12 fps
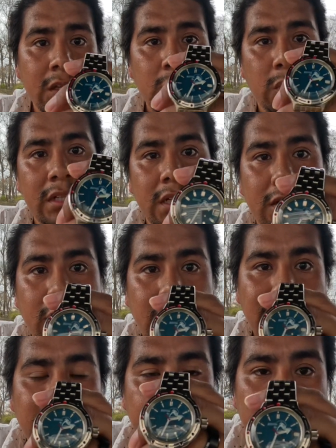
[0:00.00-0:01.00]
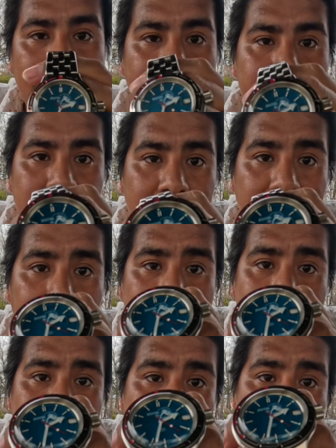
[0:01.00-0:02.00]
with the Amphibia, you
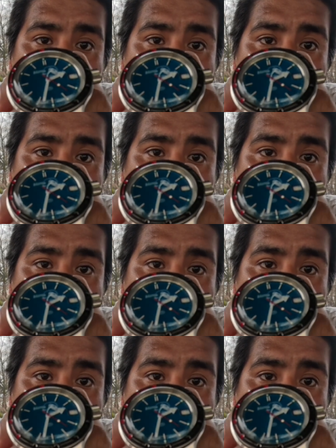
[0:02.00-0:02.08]
get